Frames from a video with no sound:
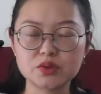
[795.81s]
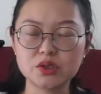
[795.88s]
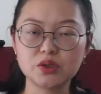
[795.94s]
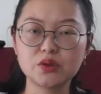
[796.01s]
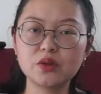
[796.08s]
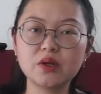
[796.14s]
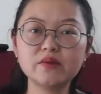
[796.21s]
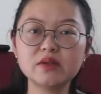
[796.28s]
You don't
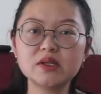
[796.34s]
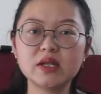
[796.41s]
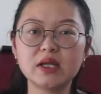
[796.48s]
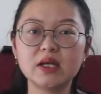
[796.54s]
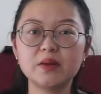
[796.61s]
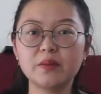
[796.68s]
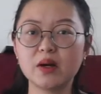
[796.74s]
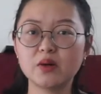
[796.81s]
even think
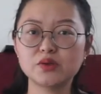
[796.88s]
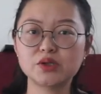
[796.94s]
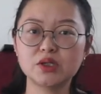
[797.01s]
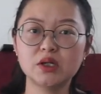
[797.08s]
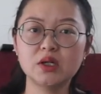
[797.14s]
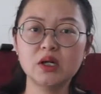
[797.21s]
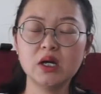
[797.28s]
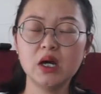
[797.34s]
about
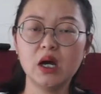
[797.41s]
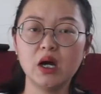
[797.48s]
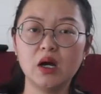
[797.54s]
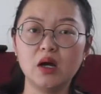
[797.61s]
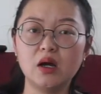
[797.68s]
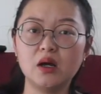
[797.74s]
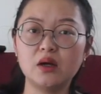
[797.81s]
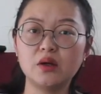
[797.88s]

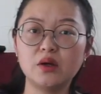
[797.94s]
uh,